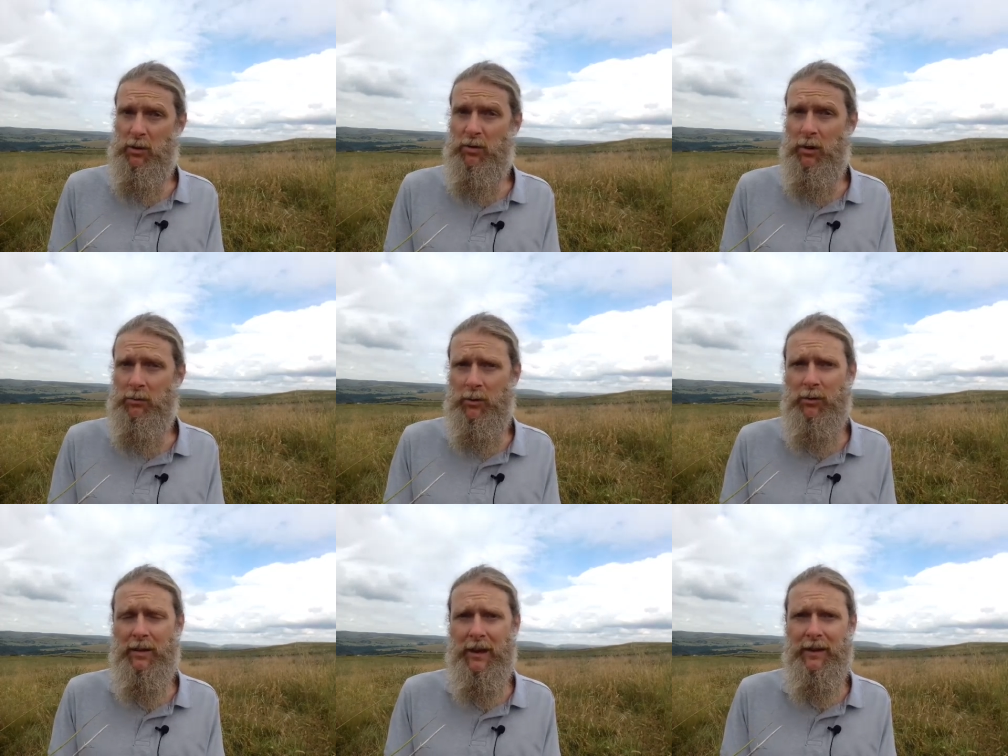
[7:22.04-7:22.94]
you don't
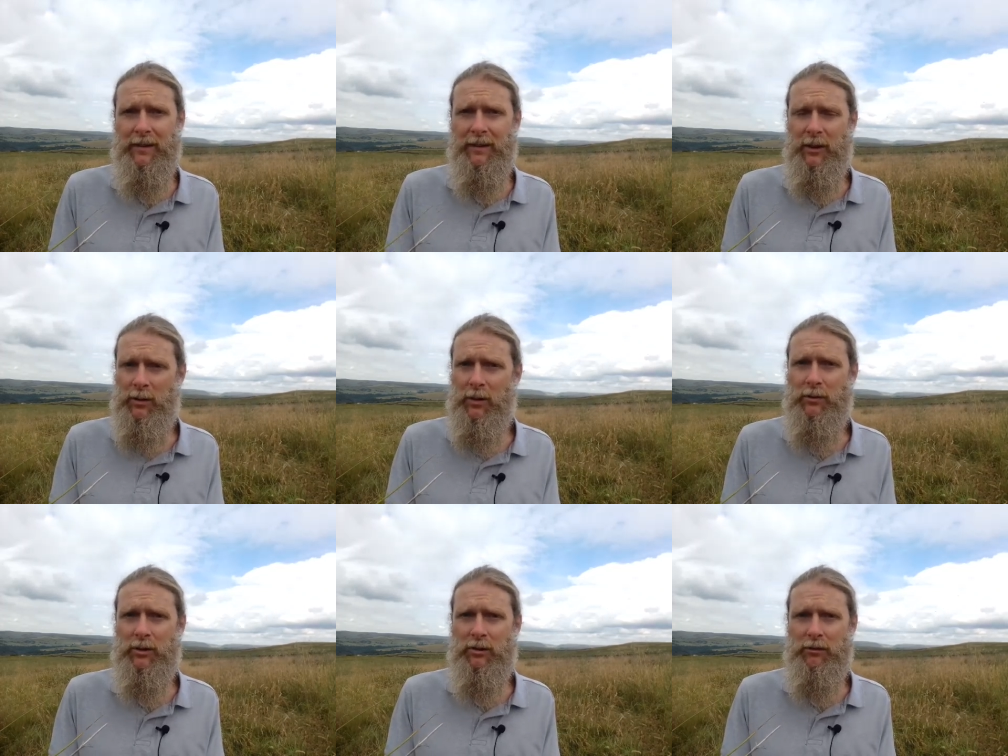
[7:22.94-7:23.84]
do that, you
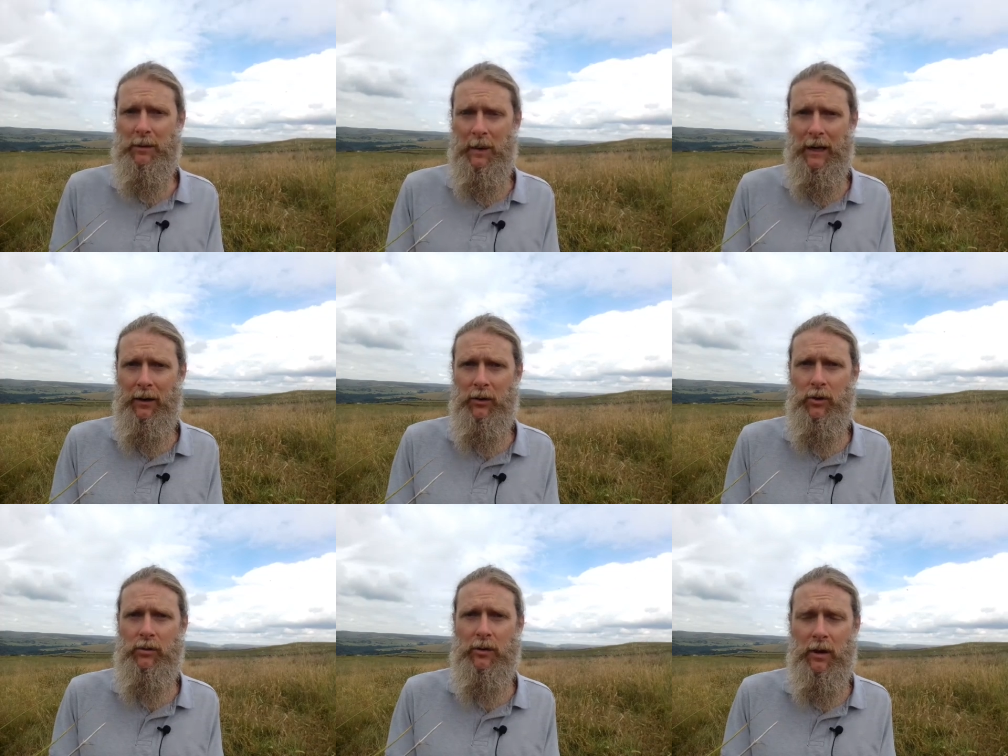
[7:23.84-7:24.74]
don't scream out,
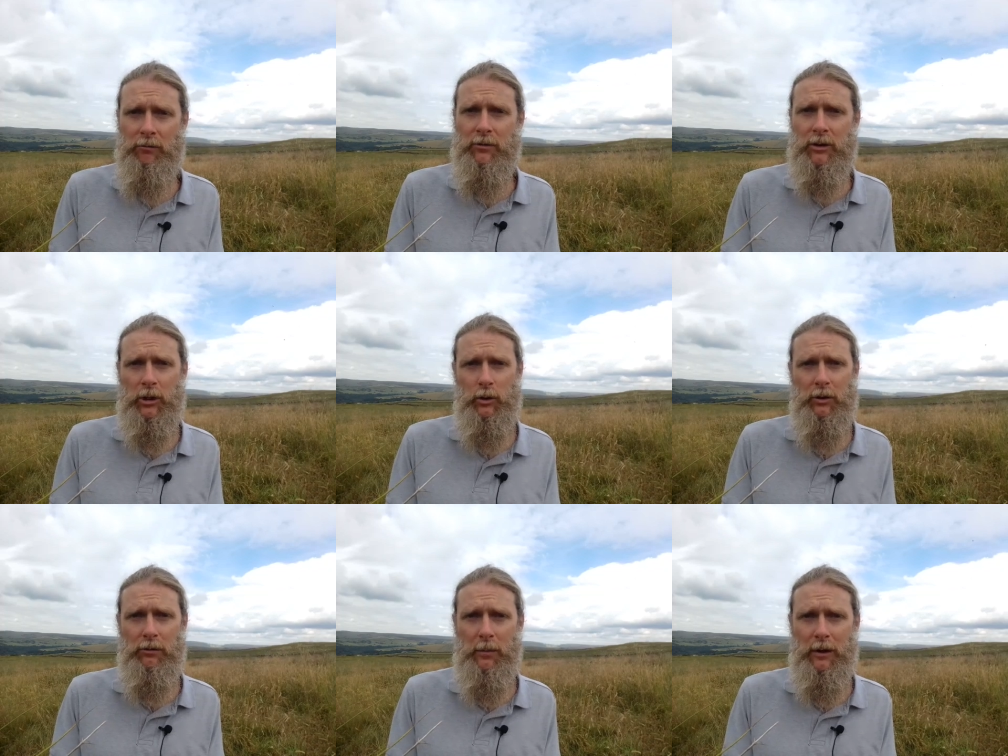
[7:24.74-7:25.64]
you don't show
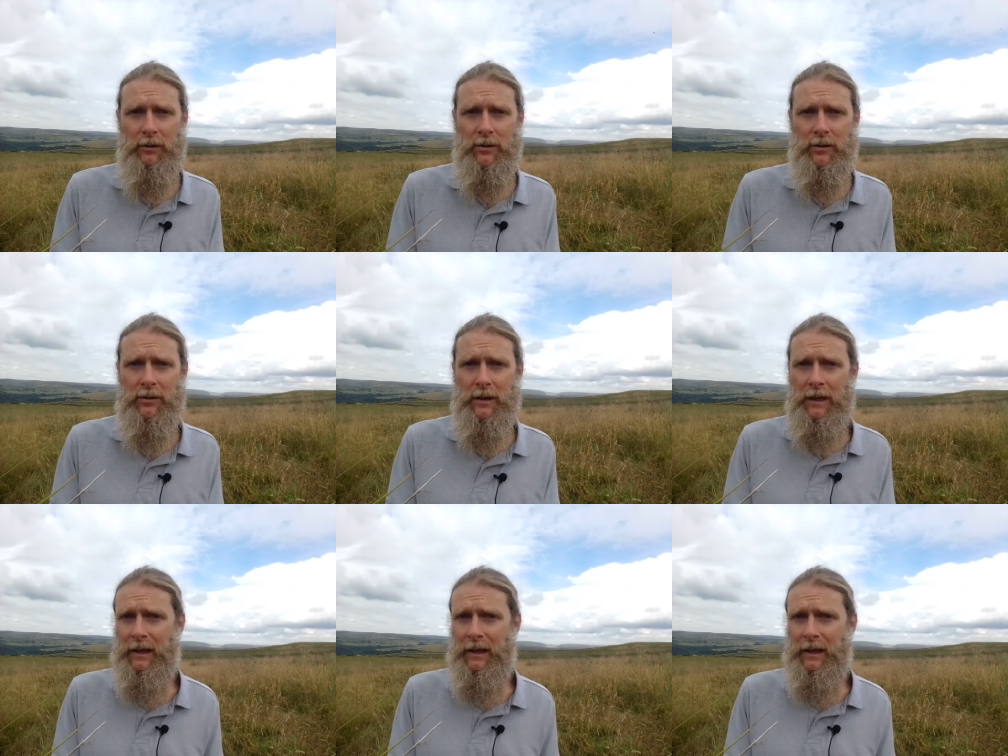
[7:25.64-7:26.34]
your emotions?